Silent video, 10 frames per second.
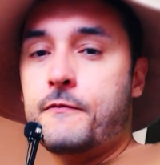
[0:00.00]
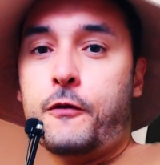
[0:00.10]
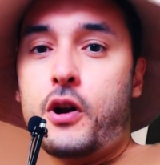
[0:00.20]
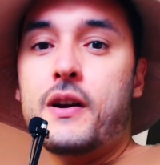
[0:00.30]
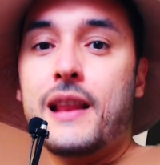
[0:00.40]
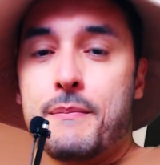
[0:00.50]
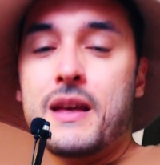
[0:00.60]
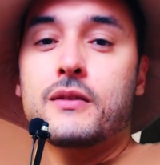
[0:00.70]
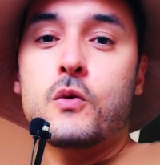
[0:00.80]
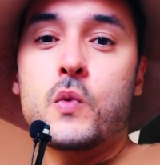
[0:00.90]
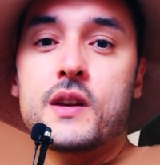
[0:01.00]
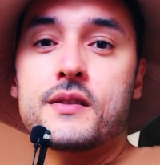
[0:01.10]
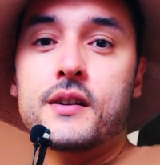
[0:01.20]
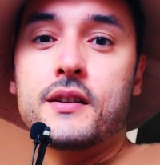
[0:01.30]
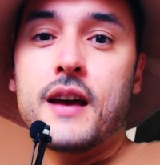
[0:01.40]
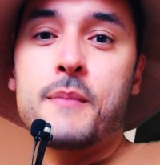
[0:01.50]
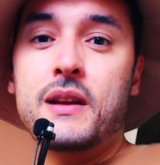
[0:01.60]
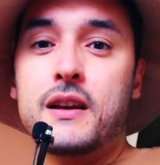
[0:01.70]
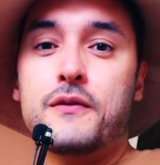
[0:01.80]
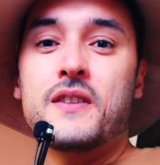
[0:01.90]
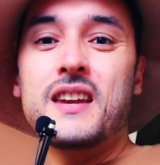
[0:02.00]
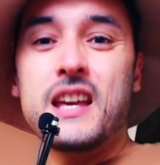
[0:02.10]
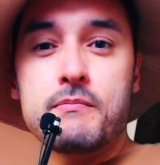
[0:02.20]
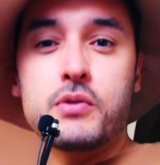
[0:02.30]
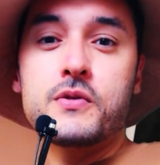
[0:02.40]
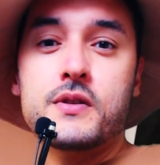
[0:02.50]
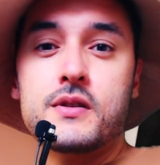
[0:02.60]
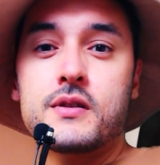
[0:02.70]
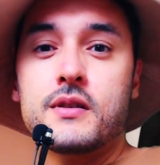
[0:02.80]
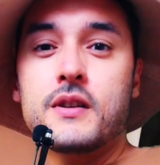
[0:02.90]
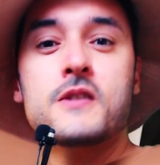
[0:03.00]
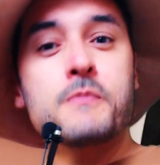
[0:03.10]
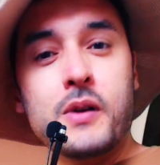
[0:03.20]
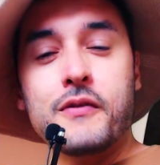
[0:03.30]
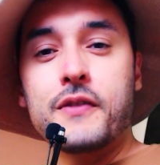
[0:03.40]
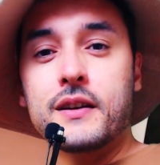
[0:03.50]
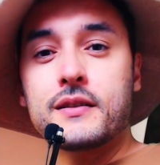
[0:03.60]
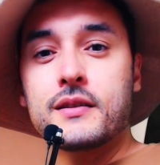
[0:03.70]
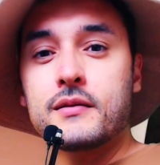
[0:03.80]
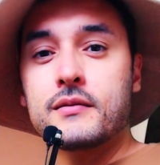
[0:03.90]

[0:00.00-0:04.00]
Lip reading: For our elemental wizard, I believe Nimbus is perfect.